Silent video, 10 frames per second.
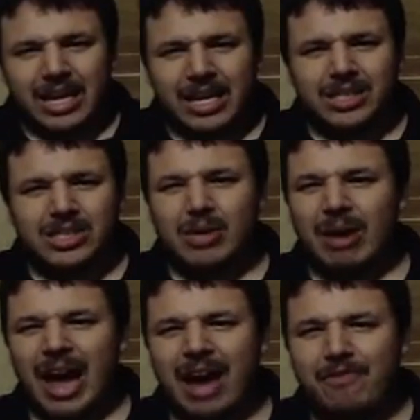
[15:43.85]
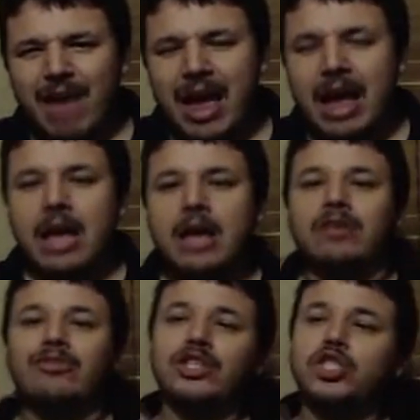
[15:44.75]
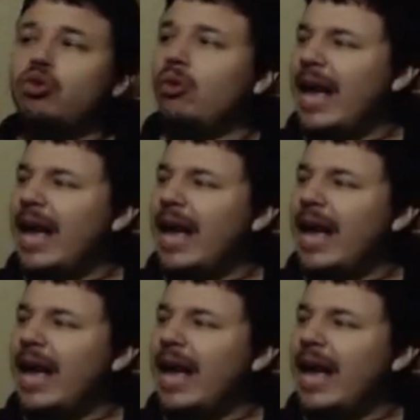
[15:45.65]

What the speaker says: Is to have a virtual